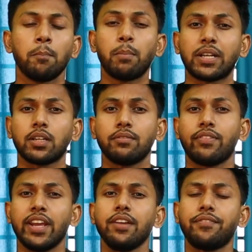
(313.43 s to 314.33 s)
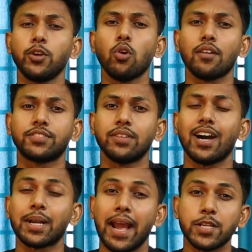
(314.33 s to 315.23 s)
but very few of them
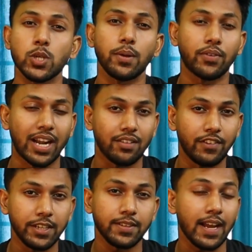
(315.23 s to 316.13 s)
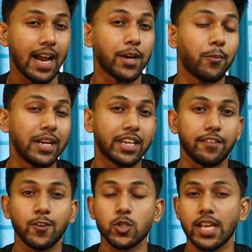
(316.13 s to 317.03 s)
are actually relevant and will give
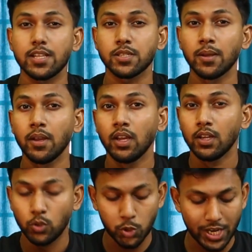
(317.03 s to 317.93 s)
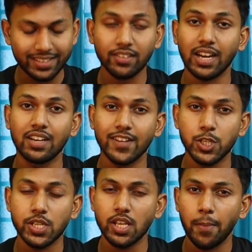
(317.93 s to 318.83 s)
you sales. To check the
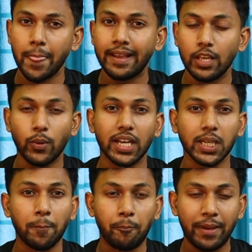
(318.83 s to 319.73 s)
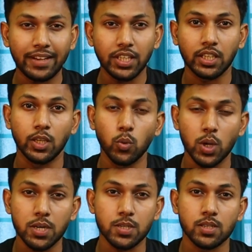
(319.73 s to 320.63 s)
relevancy, you can compare the
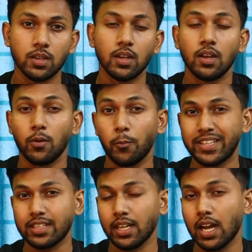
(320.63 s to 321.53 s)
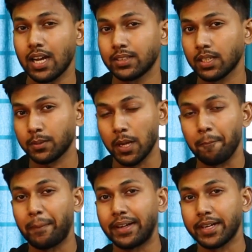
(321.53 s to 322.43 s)
keywords with other
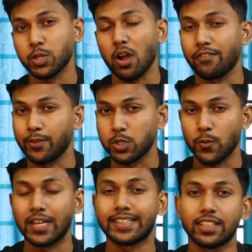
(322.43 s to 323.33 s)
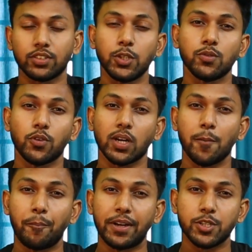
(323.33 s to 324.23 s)
competitors of yours. You can take 3 to 4
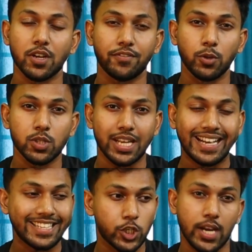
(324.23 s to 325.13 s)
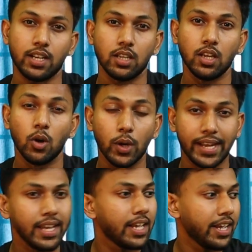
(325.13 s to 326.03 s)
competitors of yours and check,
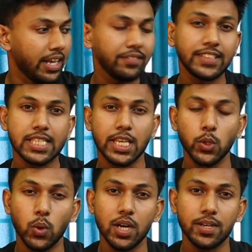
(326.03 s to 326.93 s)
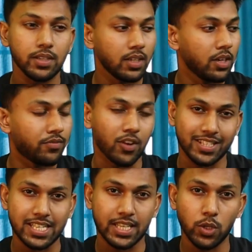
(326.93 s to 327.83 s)
okay, if this keyword,
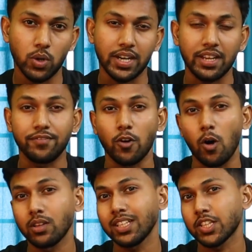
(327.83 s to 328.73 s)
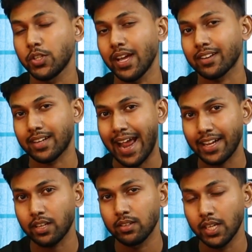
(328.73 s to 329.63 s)
for this keyword, if all the 3 are
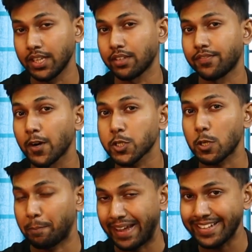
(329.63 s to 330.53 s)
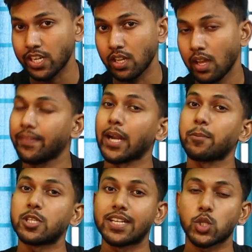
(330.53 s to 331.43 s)
ranked in the first page, that
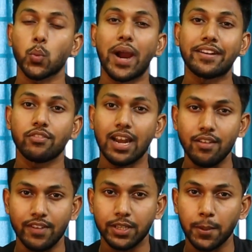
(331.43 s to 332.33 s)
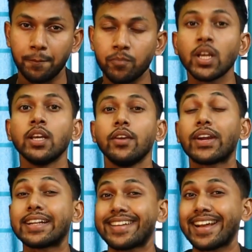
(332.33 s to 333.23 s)
means it is quite relevant.
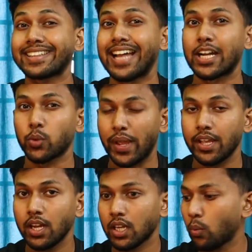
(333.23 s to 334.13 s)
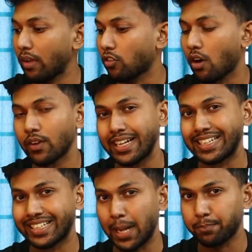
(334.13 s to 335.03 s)
You can take that way. Now, we have covered
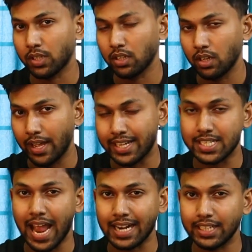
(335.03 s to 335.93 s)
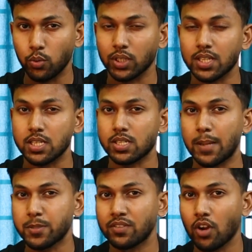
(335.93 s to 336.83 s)
in depth exactly what are the
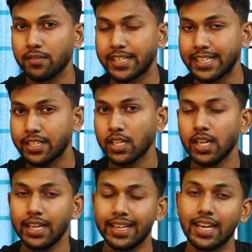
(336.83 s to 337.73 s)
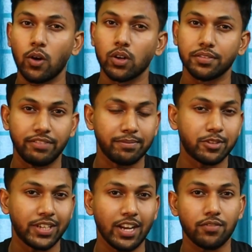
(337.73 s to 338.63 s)
steps involved in it in our
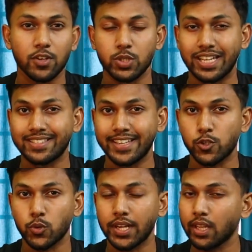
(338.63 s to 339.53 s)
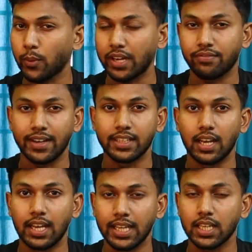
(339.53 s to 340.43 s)
5th day of our 6 days training. You can find
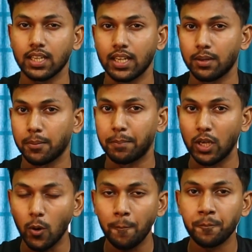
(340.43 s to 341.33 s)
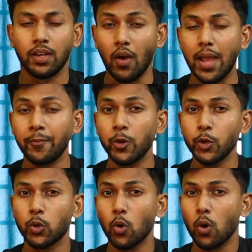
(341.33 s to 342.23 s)
the link below. Now, I'm going
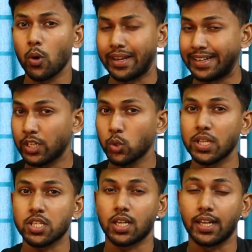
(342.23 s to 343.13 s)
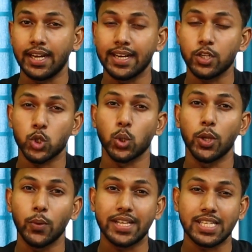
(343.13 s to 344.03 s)
to go into the screen and show
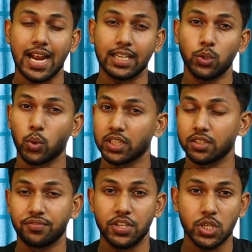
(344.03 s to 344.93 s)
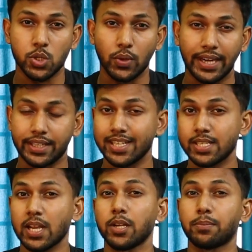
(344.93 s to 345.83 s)
you exactly what are the features you get
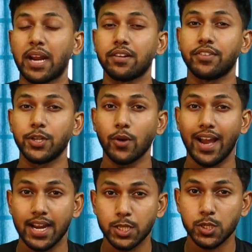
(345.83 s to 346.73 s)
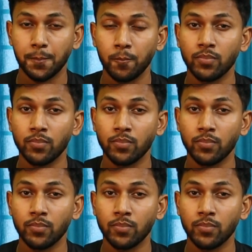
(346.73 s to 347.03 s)
inside brand video ads.